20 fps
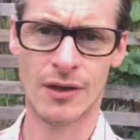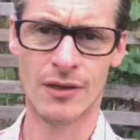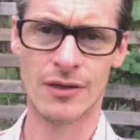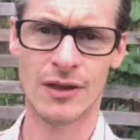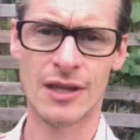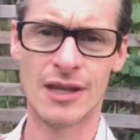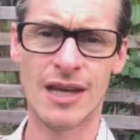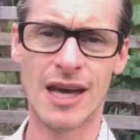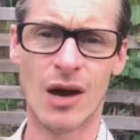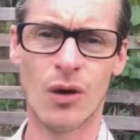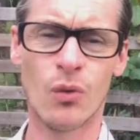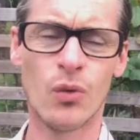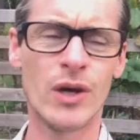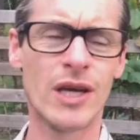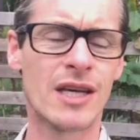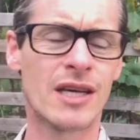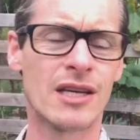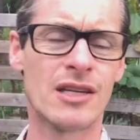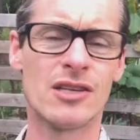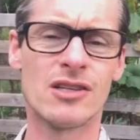yeah, we
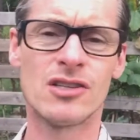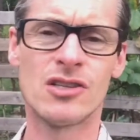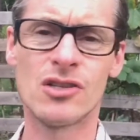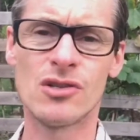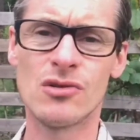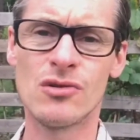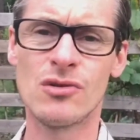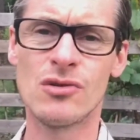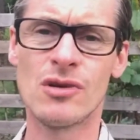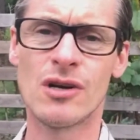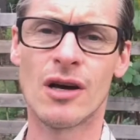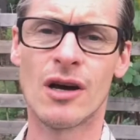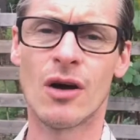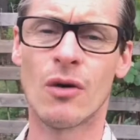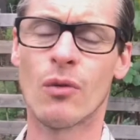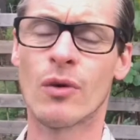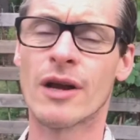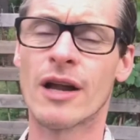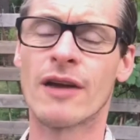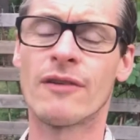can do
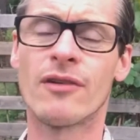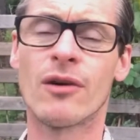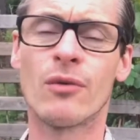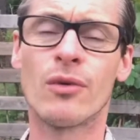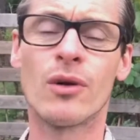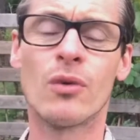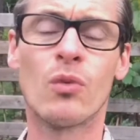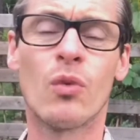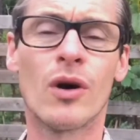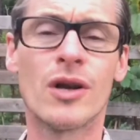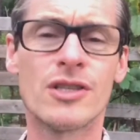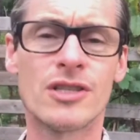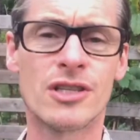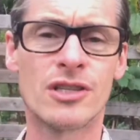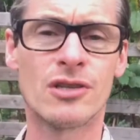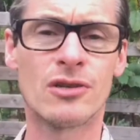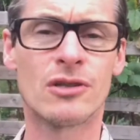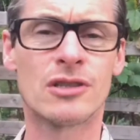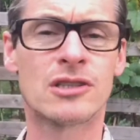whatever we want to do